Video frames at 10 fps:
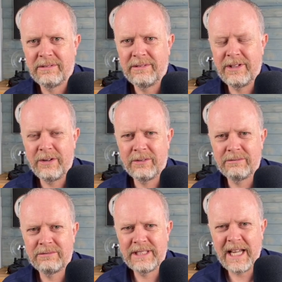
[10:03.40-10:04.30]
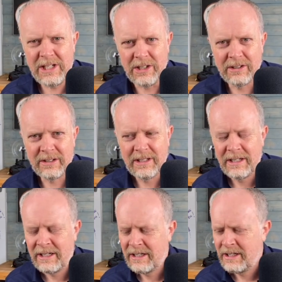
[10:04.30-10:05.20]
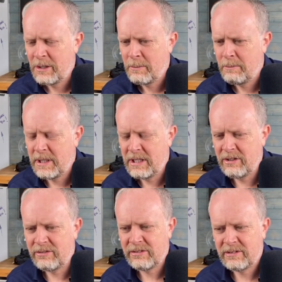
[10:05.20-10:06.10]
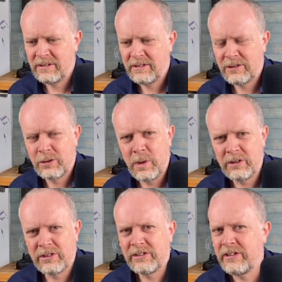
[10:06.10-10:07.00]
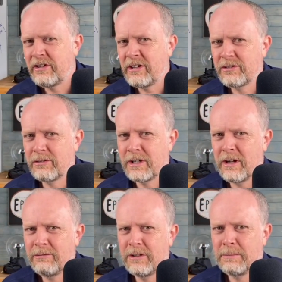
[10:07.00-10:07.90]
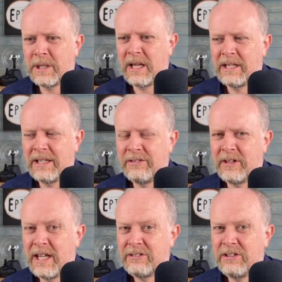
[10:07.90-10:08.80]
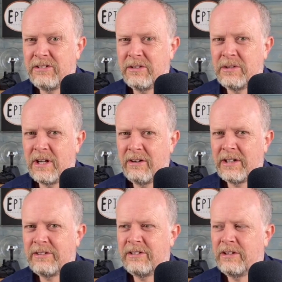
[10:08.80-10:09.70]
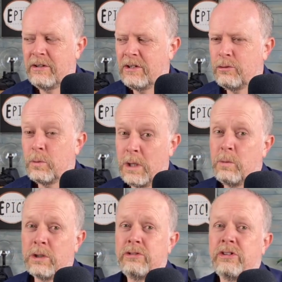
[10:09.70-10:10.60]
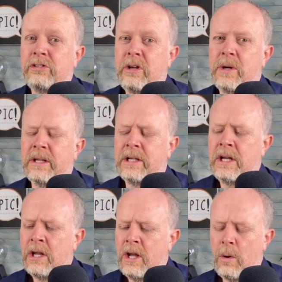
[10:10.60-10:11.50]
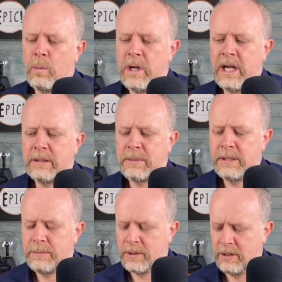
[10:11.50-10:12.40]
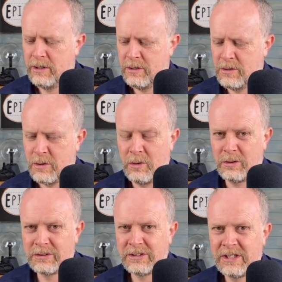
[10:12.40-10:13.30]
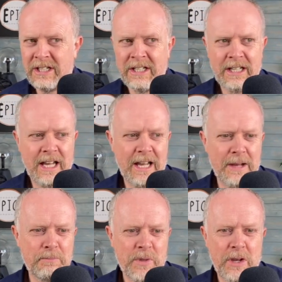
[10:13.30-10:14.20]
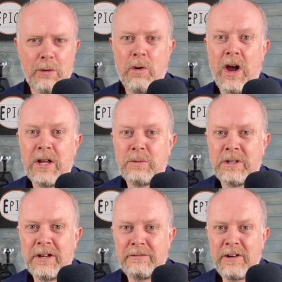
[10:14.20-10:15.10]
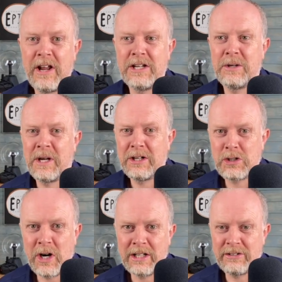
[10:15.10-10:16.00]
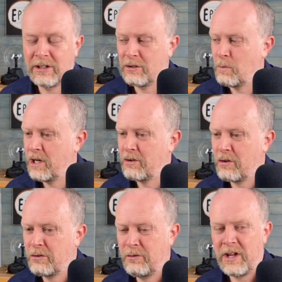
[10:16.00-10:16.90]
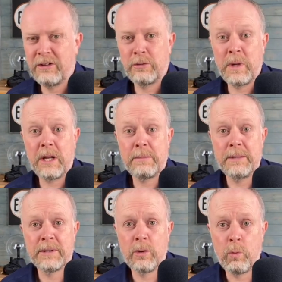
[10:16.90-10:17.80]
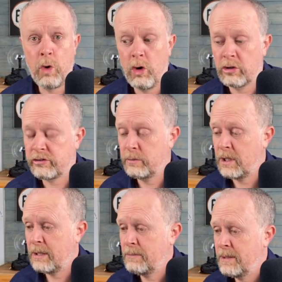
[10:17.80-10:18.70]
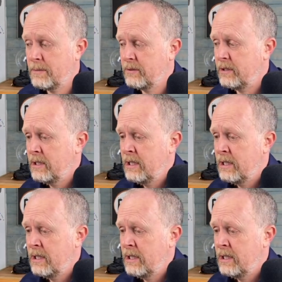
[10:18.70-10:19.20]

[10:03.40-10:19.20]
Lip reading: no, can you? Because to us, a disaster recovery plan is an attitude, and our attitude is we will just do it. And we had people who caught a ride with a friend who had a tractor and went across fields, and we had people that walked, and we had people that